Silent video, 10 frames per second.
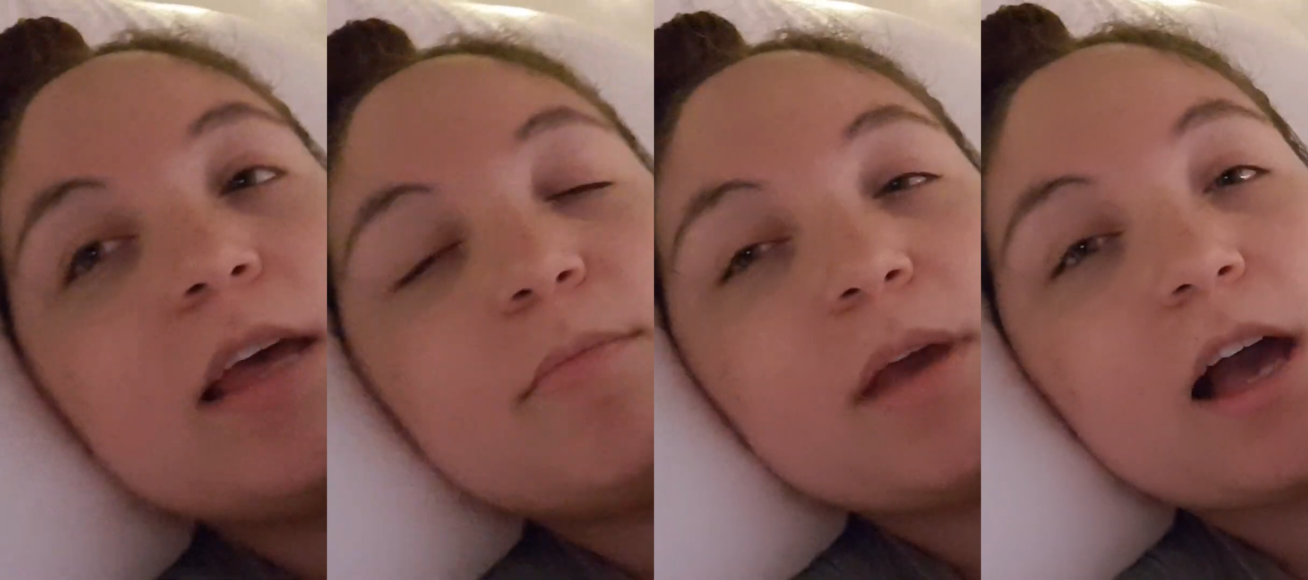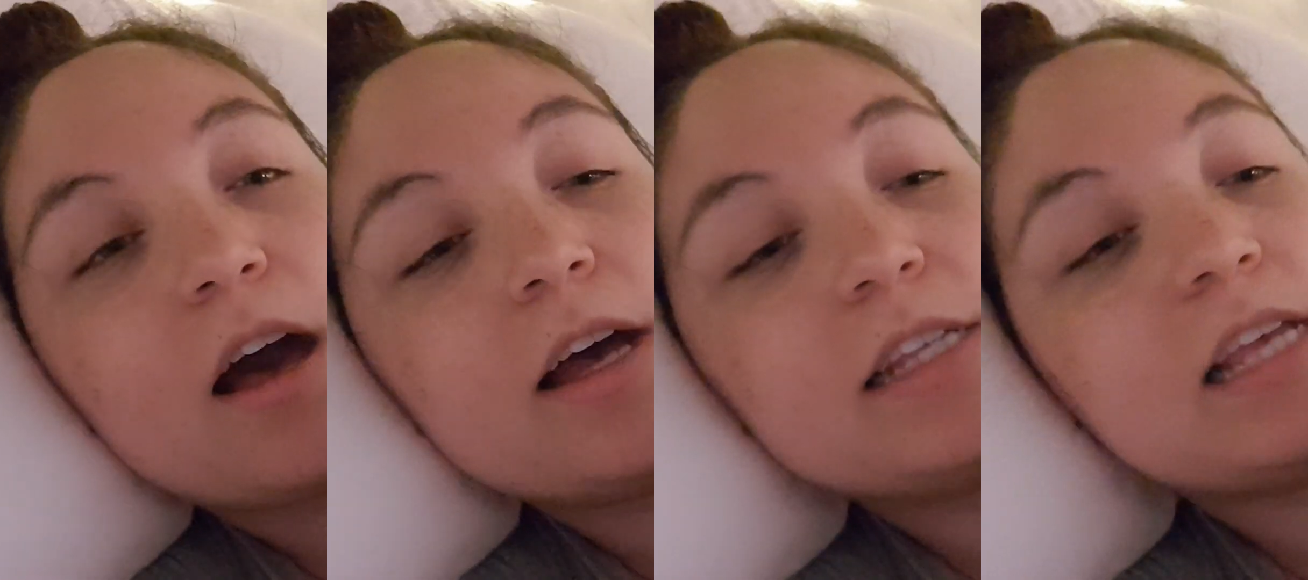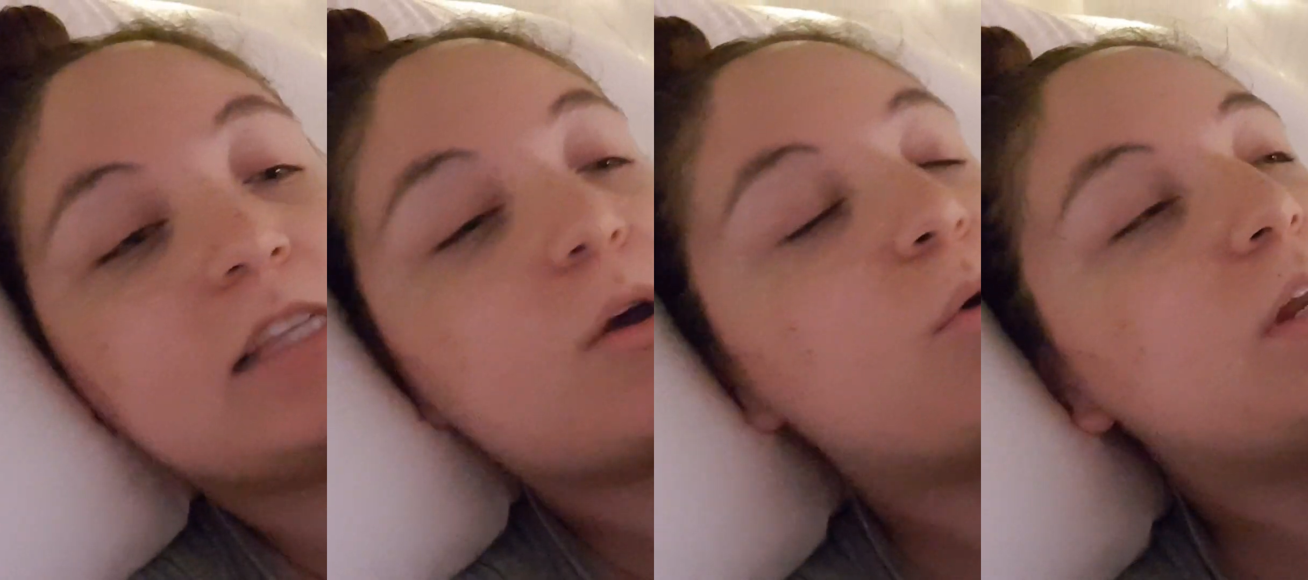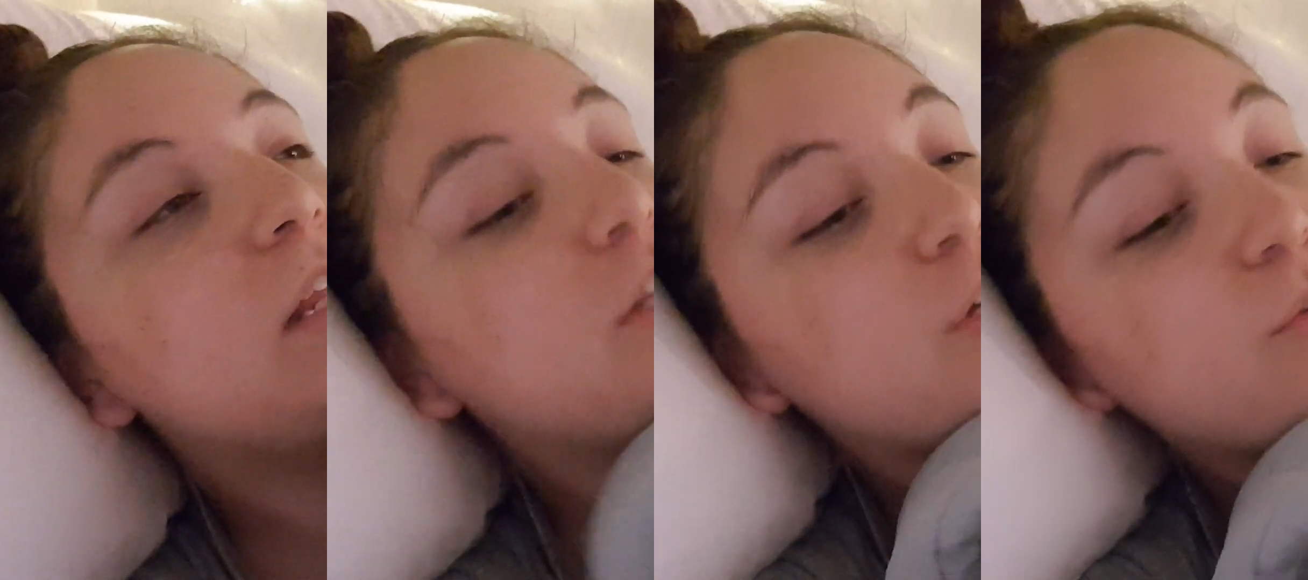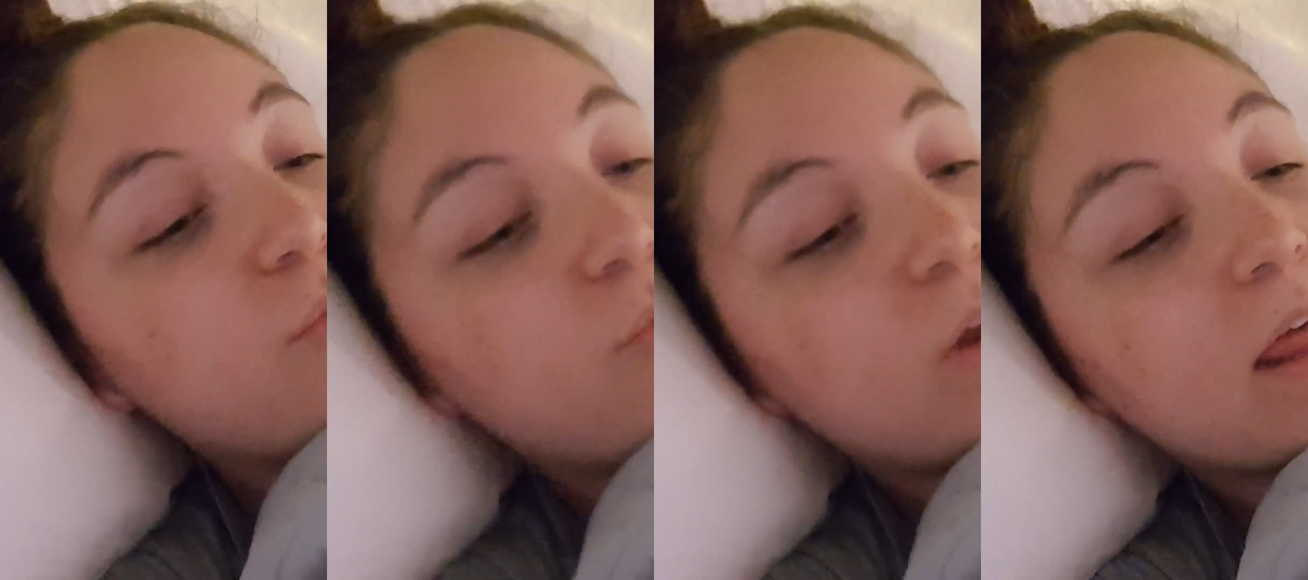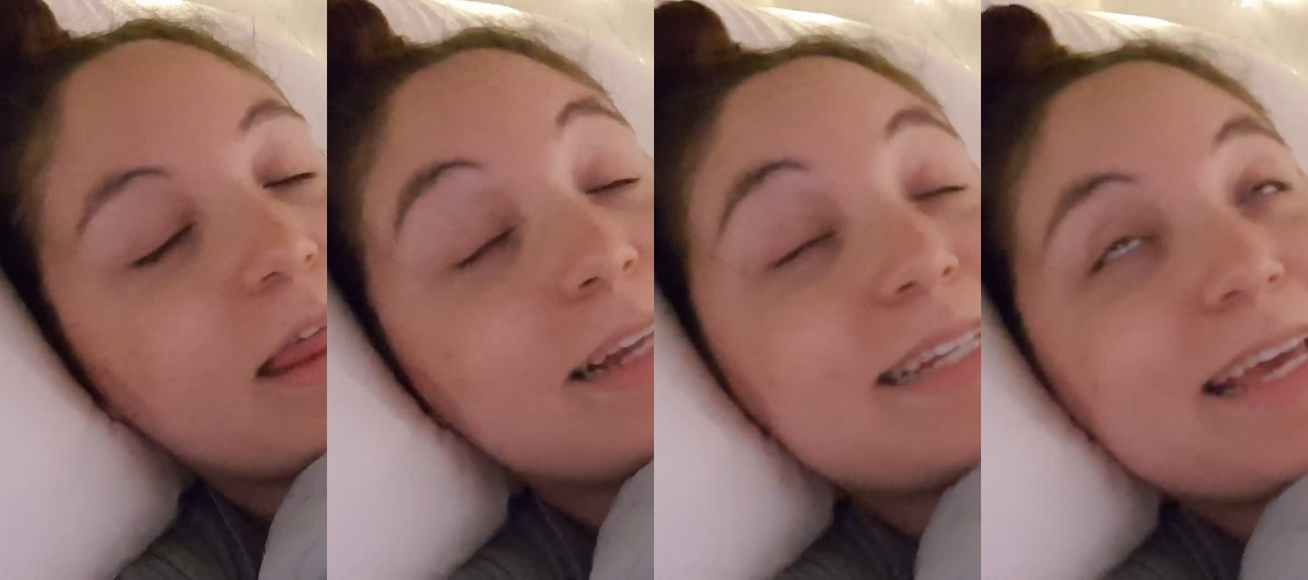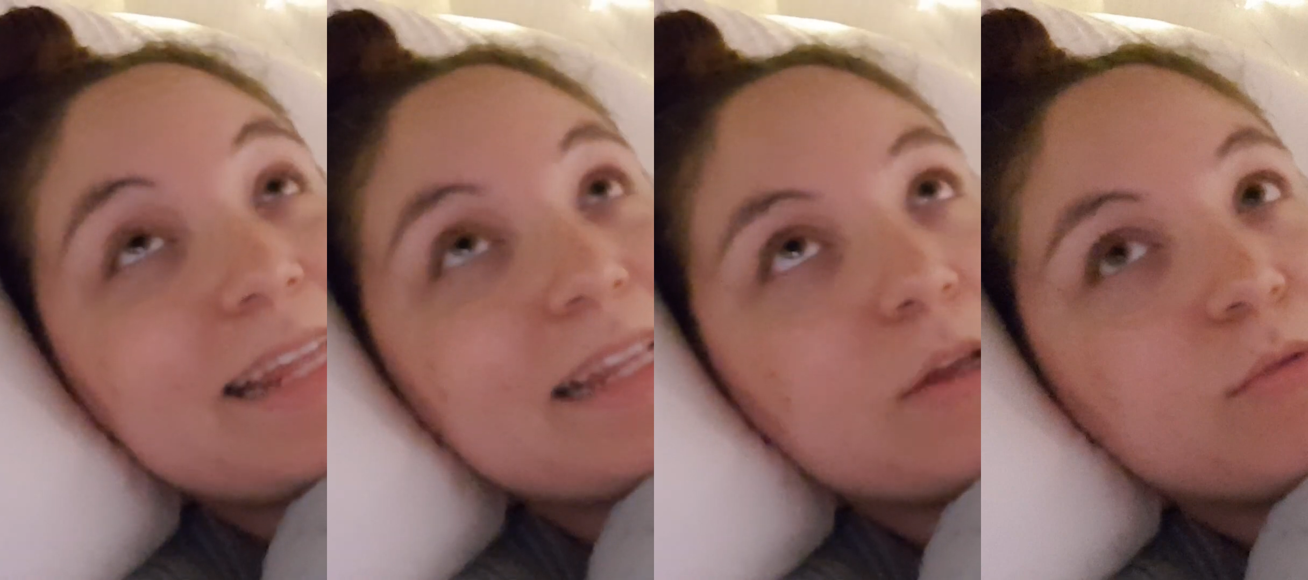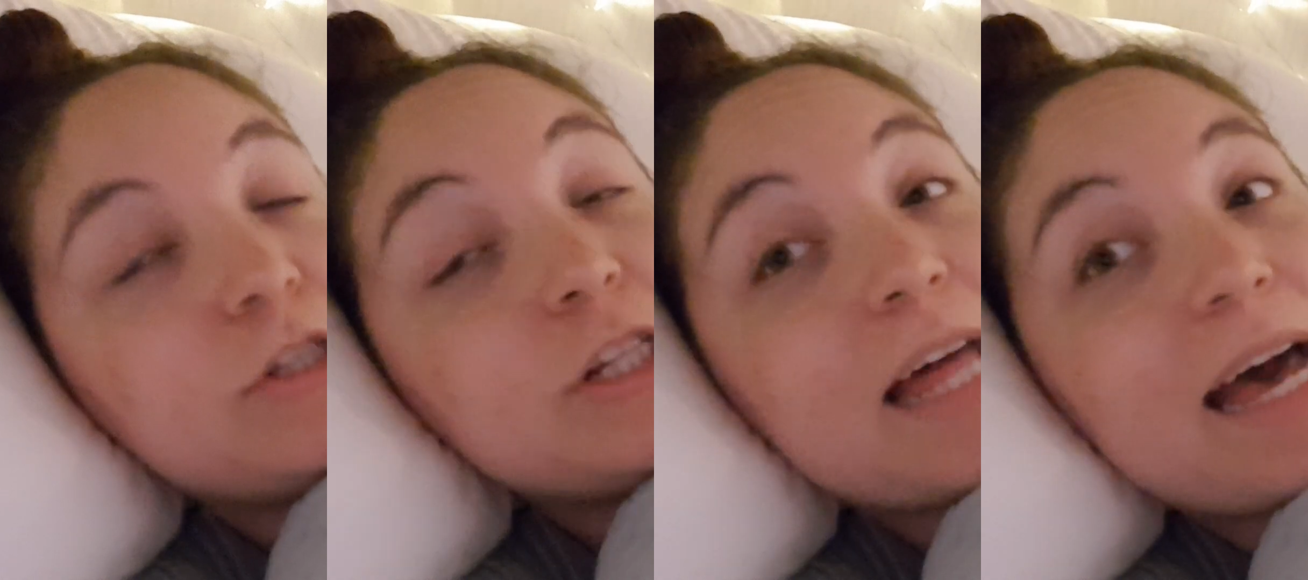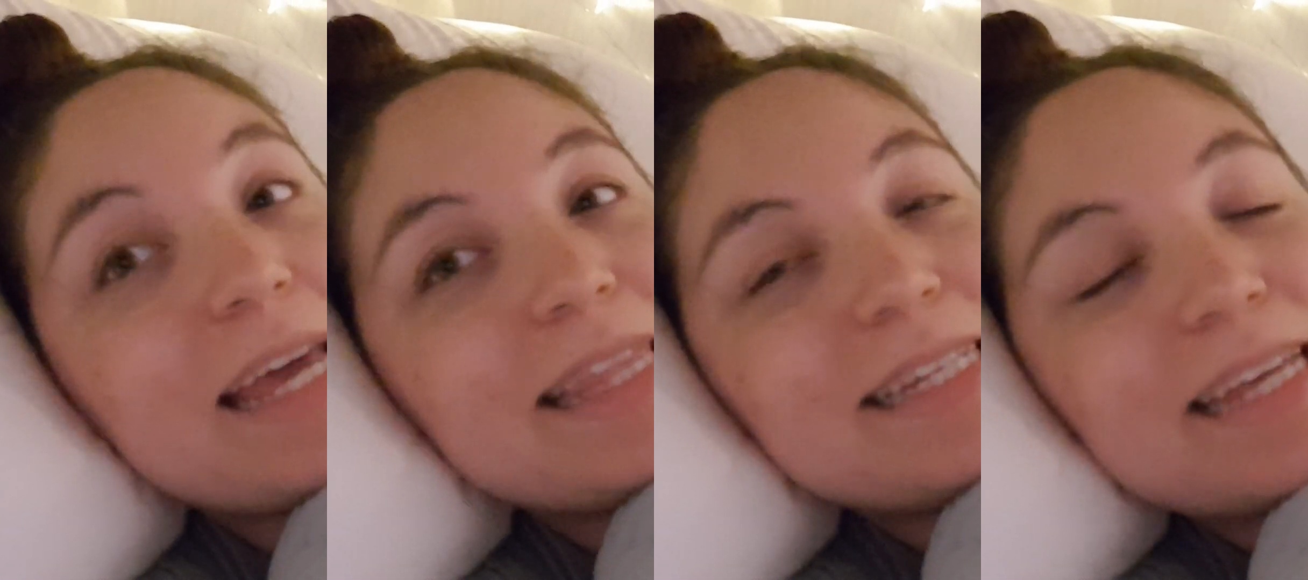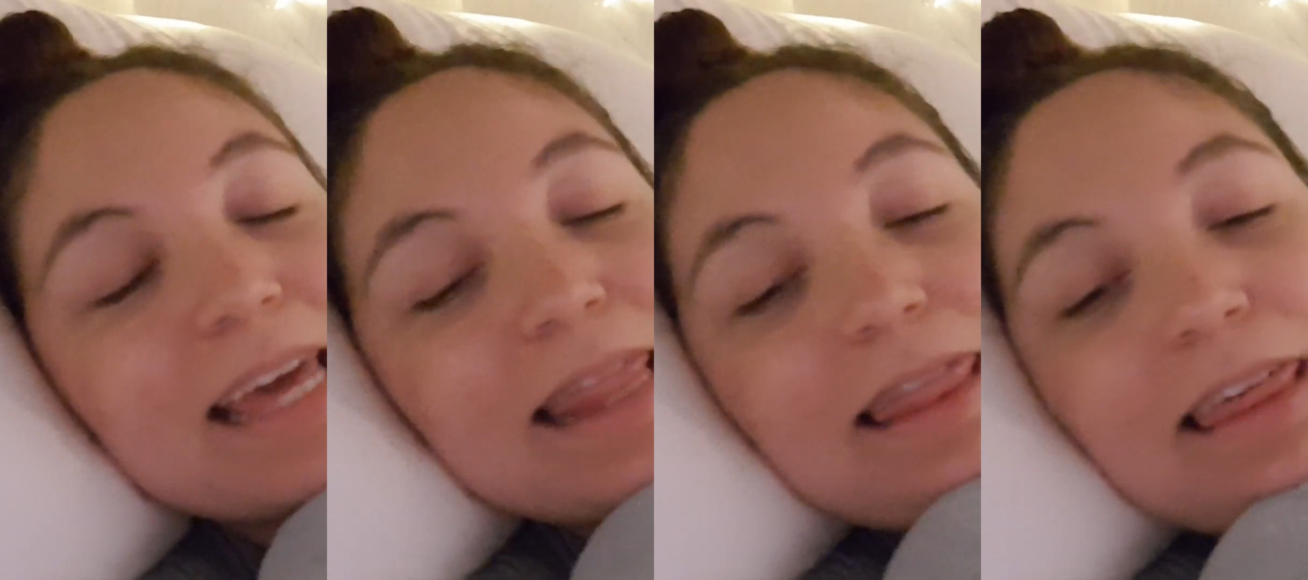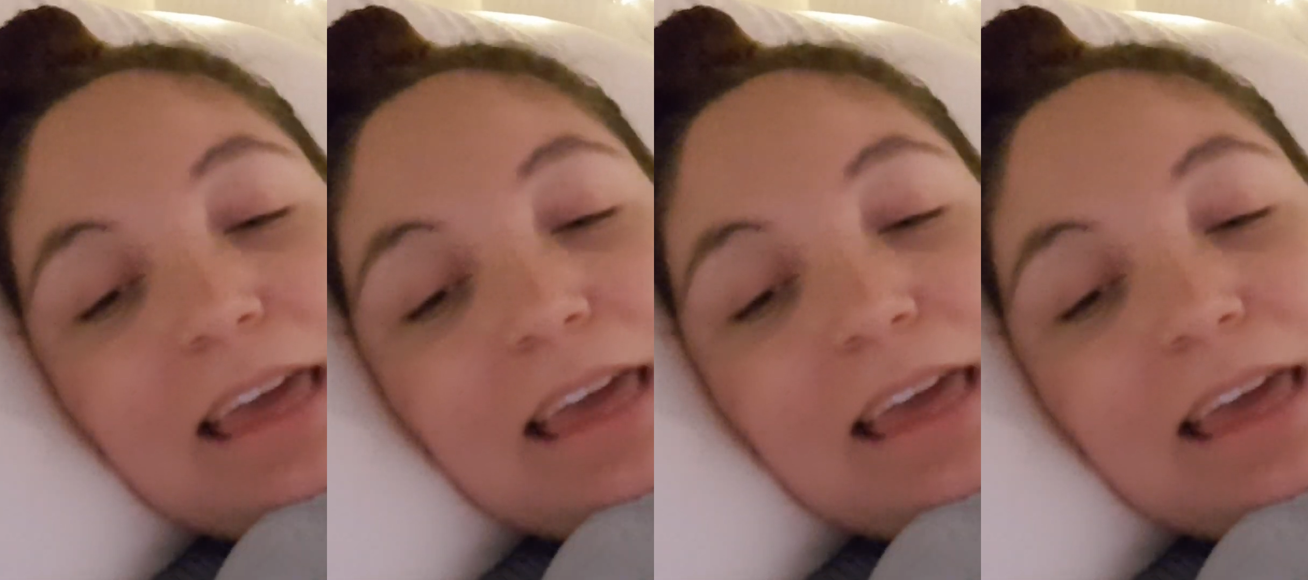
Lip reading: because it's already July the 10th,